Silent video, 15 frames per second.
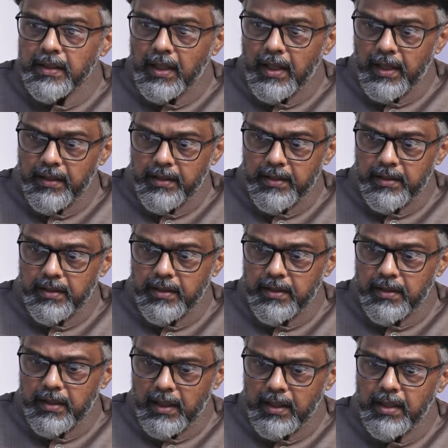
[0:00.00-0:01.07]
And
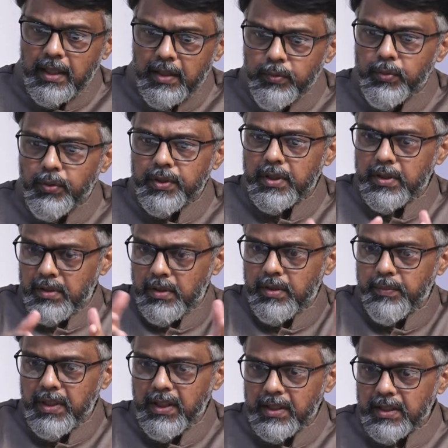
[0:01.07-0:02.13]
I have quoted
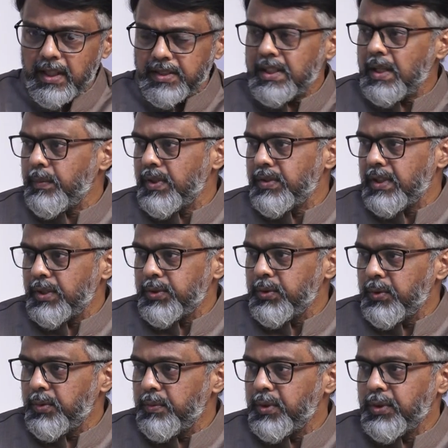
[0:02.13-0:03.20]
many other examples
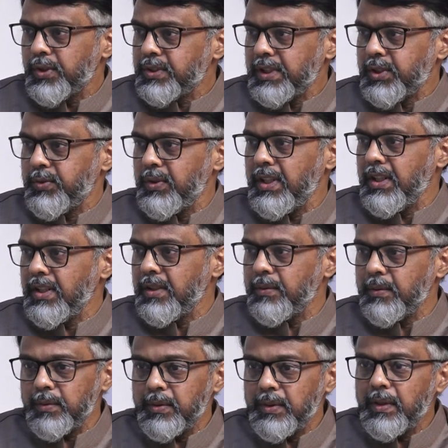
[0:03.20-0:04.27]
also, because actually
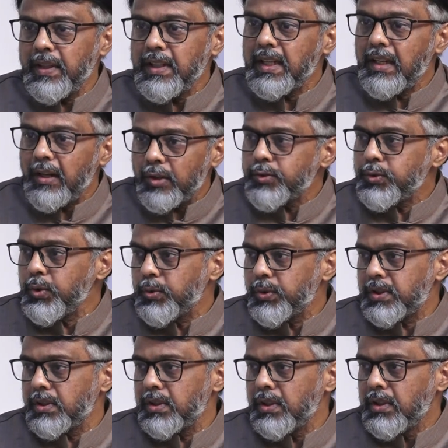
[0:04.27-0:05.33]
in a
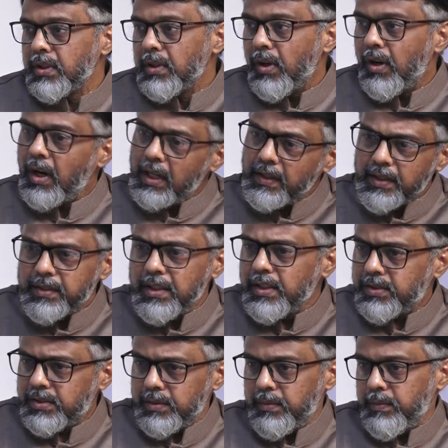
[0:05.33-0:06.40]
lawsuits, all the
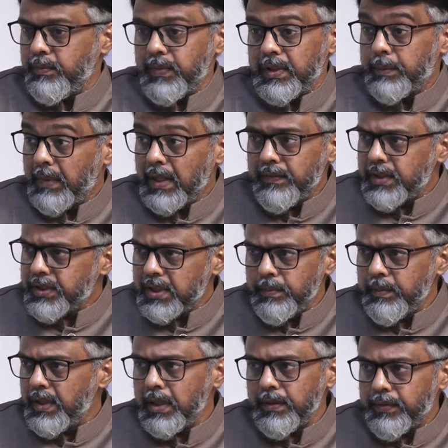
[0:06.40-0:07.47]
things, my version
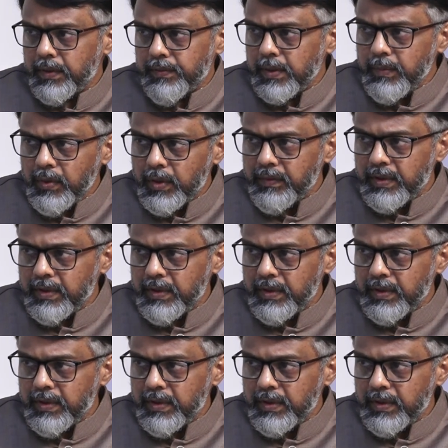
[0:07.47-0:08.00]
may differ from your